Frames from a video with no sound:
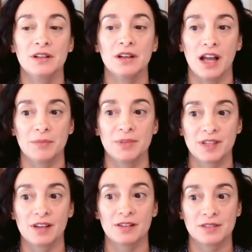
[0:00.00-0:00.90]

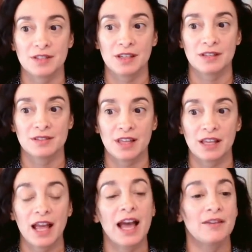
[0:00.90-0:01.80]
IBCLCs that
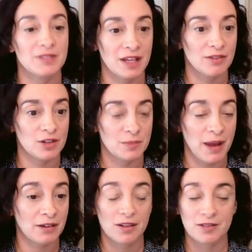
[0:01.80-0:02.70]
have diverse
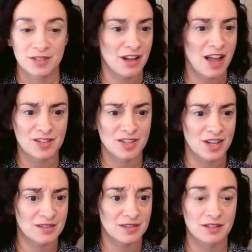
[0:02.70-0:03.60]
backgrounds, and not
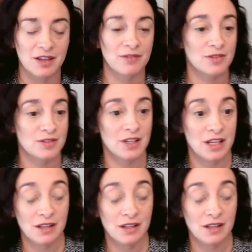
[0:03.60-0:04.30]
just the diversity,